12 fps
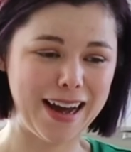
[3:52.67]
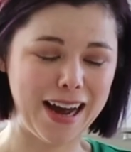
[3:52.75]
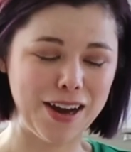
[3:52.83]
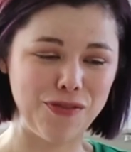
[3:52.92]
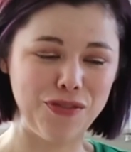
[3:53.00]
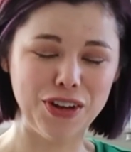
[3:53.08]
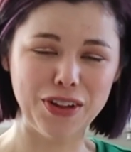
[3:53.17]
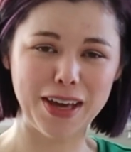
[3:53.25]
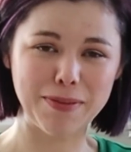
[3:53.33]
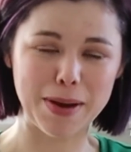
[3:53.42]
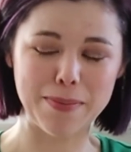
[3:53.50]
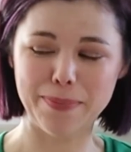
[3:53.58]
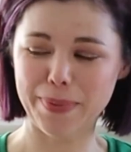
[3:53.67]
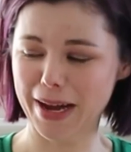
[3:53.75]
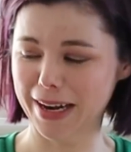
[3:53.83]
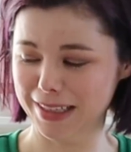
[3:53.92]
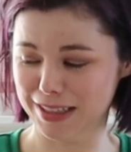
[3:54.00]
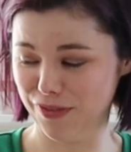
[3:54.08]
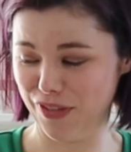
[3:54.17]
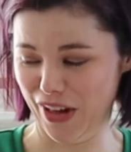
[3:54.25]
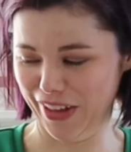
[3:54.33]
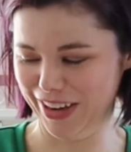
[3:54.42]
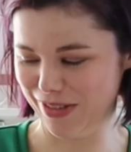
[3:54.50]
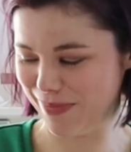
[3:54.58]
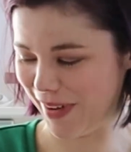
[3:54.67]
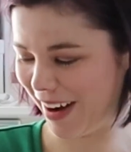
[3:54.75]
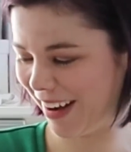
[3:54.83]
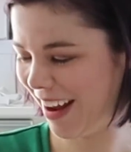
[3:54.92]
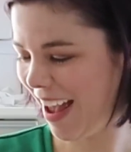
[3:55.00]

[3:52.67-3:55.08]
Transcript: I feel like my body's falling apart,